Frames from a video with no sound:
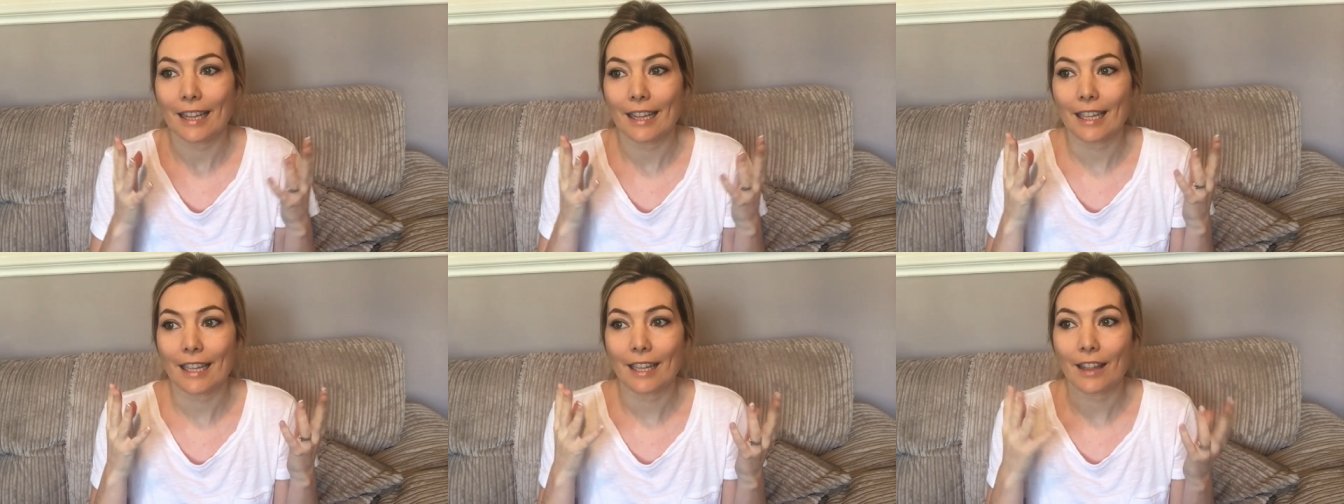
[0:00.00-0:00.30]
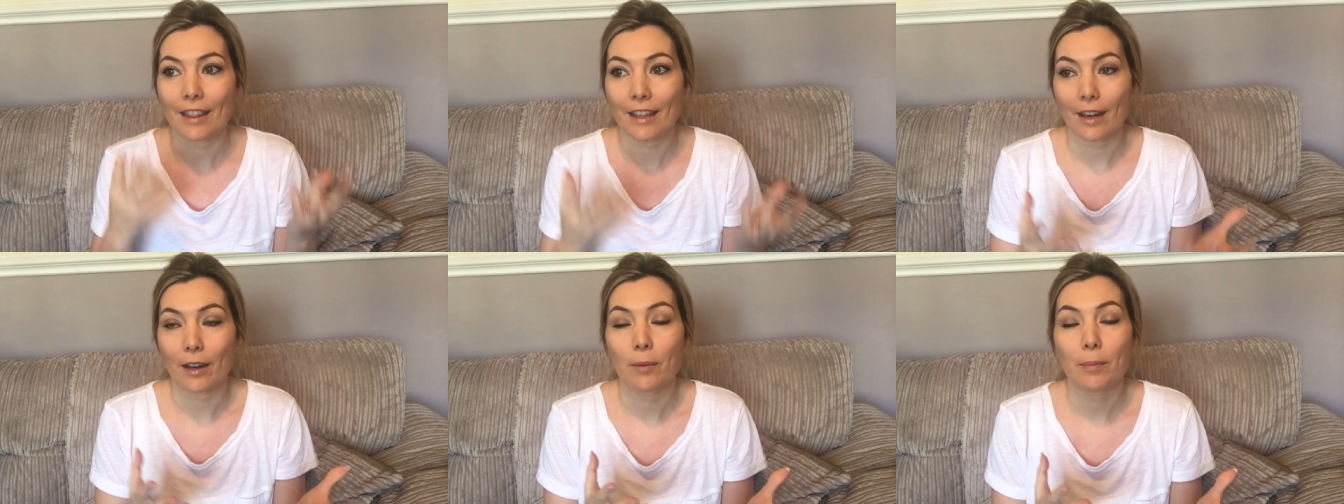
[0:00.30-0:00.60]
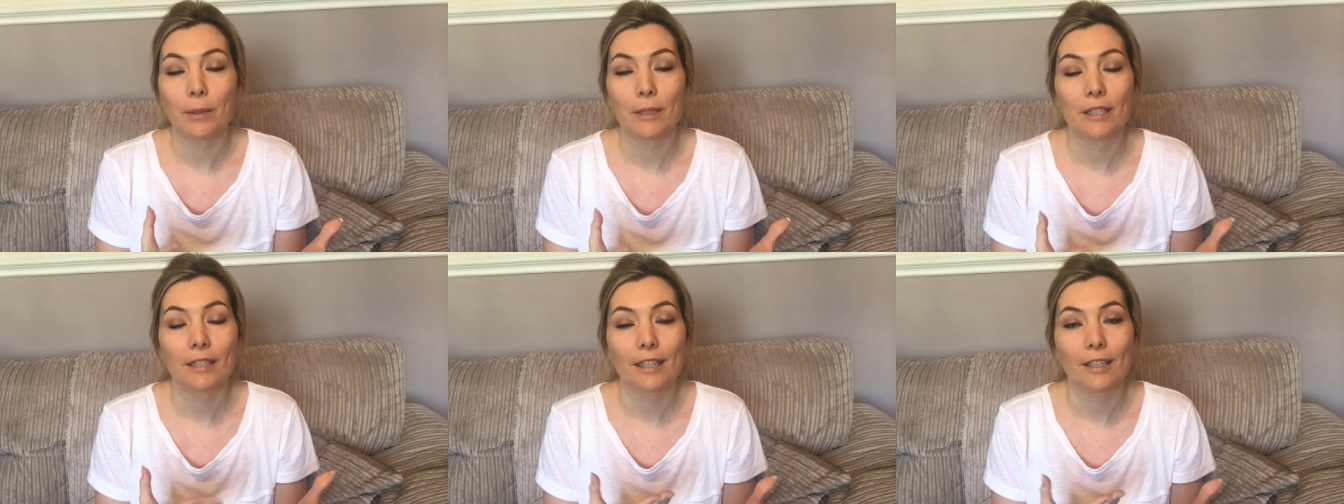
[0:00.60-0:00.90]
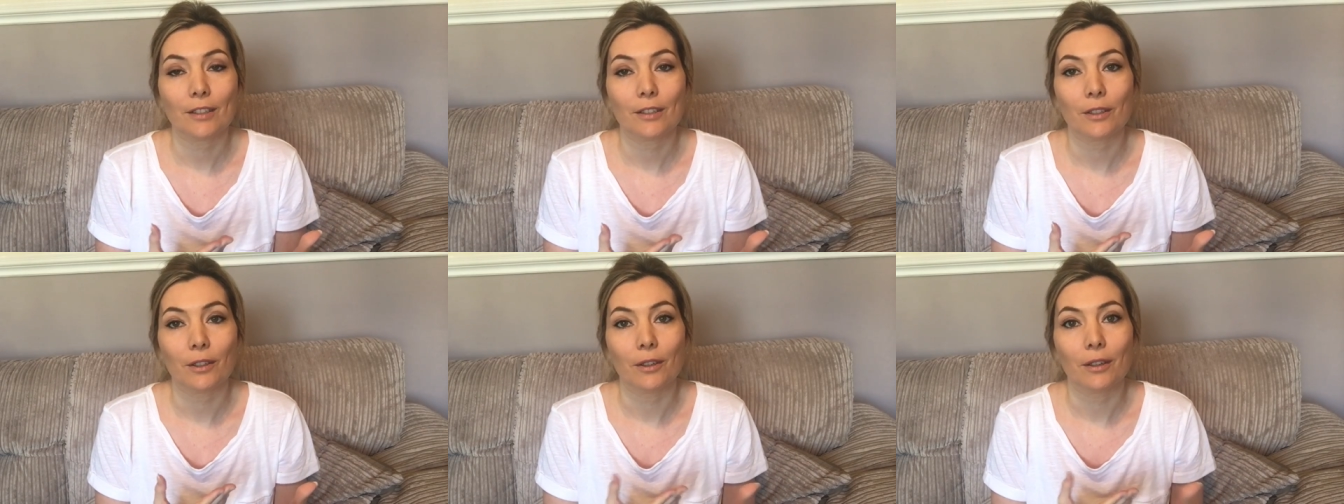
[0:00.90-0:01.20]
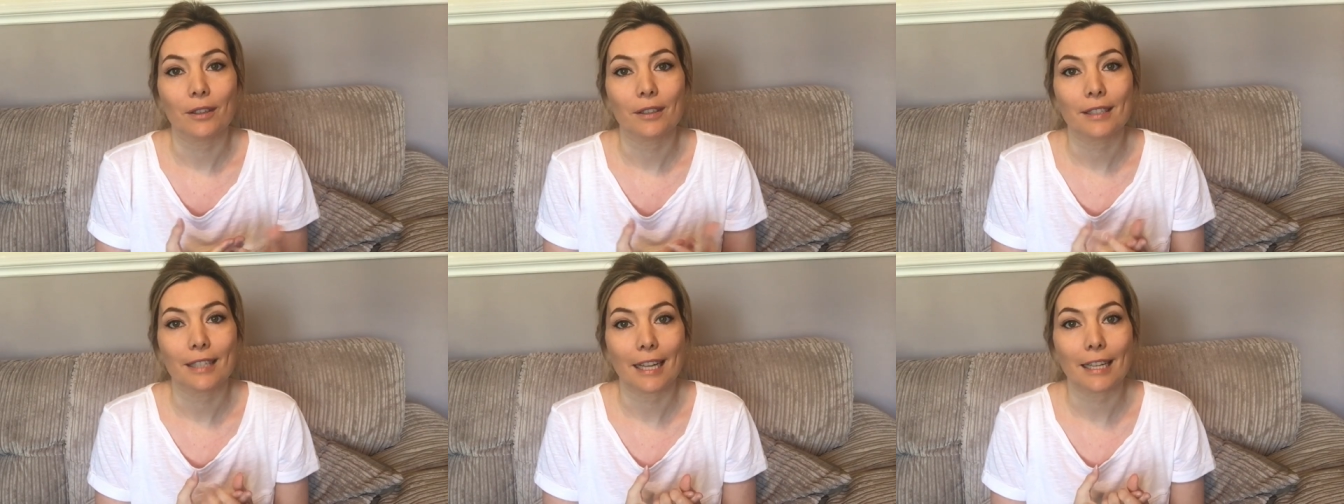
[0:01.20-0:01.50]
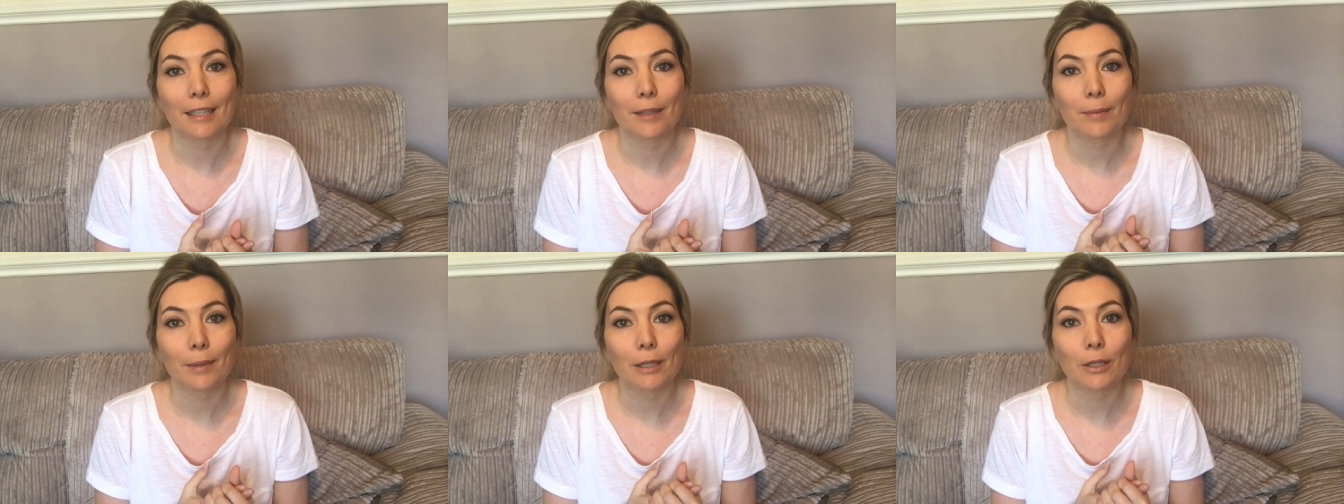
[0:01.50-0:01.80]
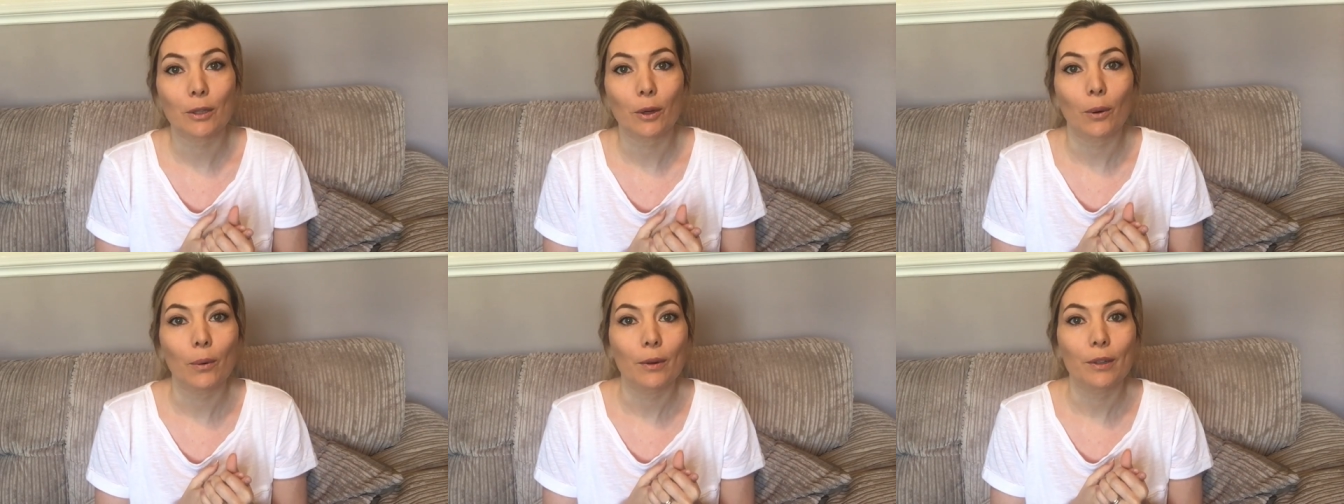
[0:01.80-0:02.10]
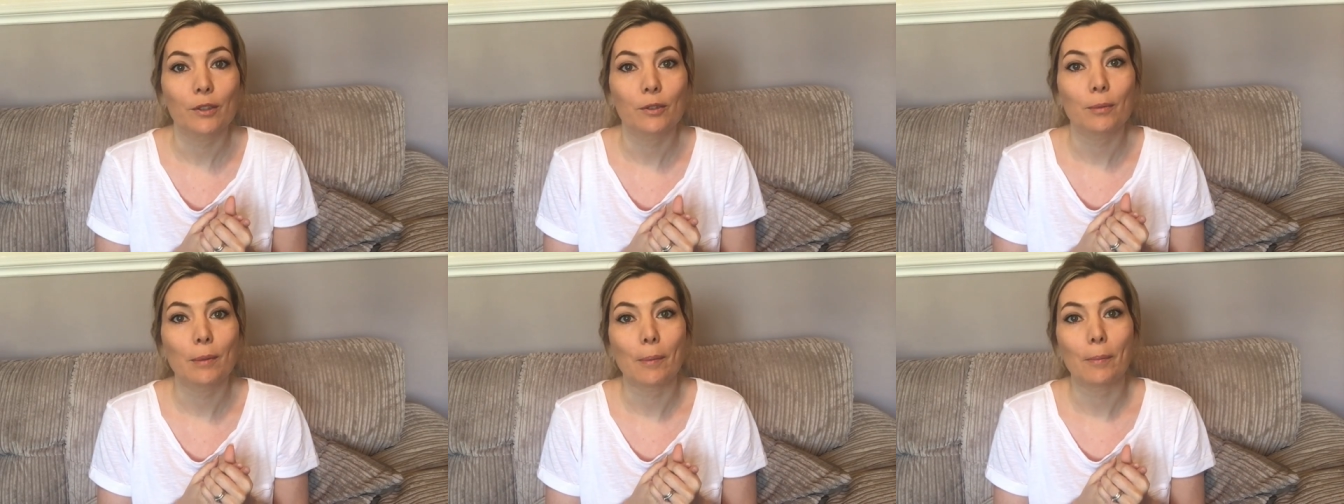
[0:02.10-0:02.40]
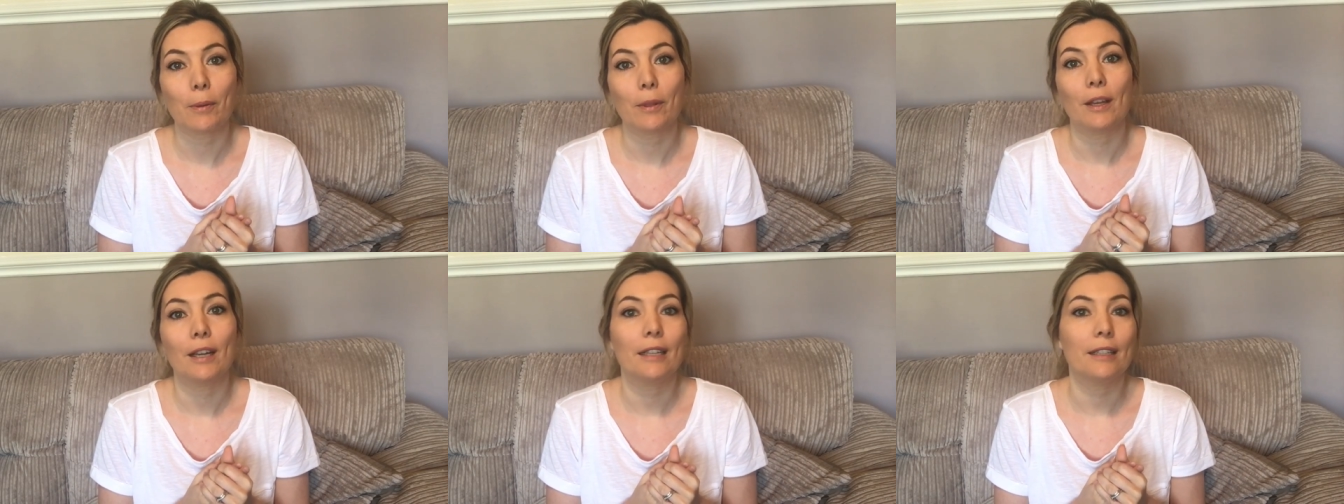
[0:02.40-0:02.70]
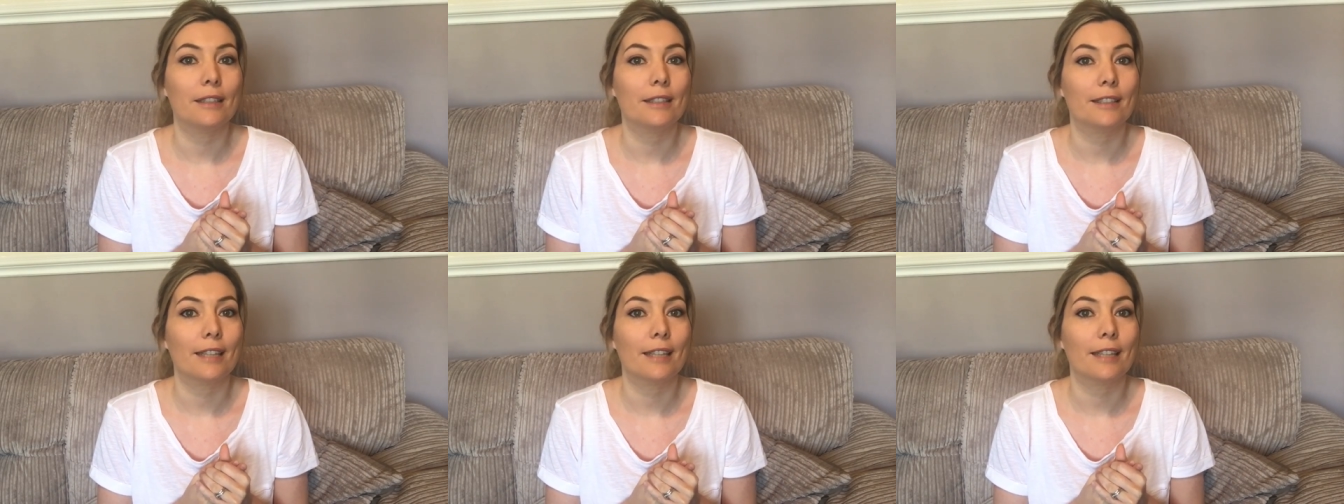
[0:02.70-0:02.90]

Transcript: the therapist I saw said to me to always remember the little